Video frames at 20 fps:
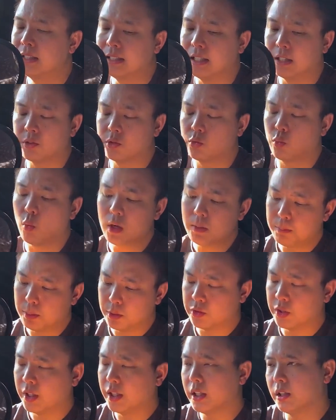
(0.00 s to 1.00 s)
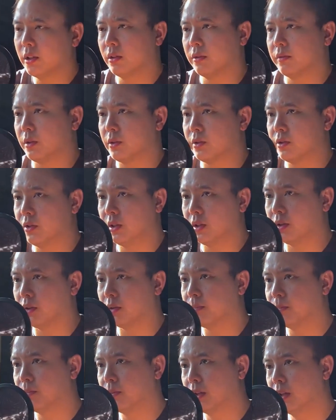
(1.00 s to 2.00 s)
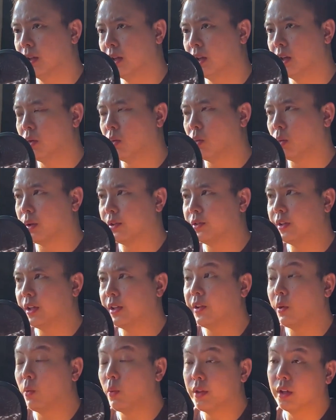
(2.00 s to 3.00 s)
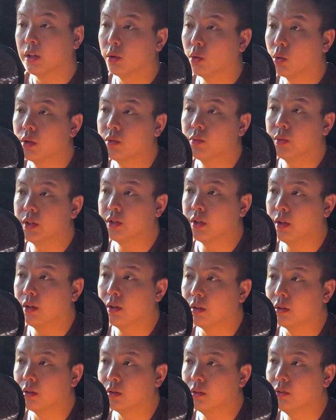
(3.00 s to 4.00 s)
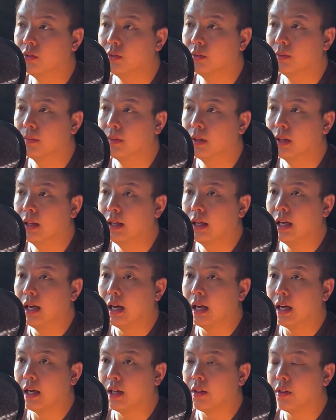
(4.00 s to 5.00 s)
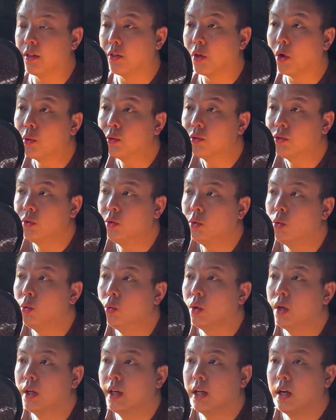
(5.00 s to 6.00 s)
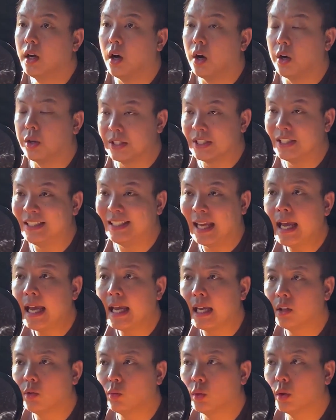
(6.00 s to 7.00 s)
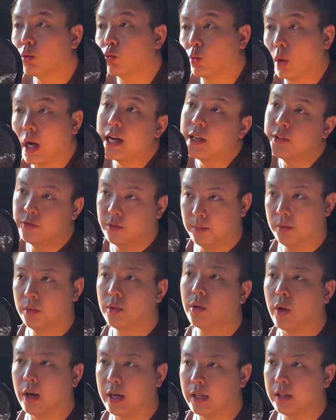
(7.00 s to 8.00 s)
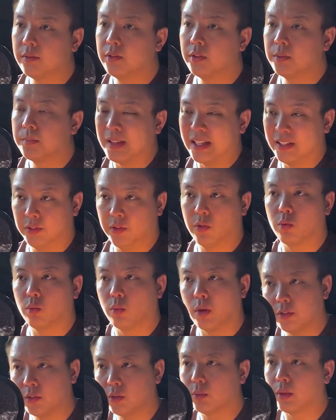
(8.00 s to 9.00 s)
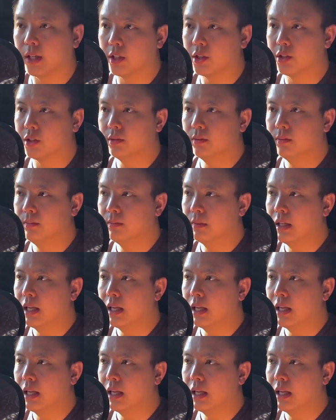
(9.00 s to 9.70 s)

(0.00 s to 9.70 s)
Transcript: Now, there's one particular verse here where it says that when the Lord returns, those who are dead will rise from their graves. That's the resurrection.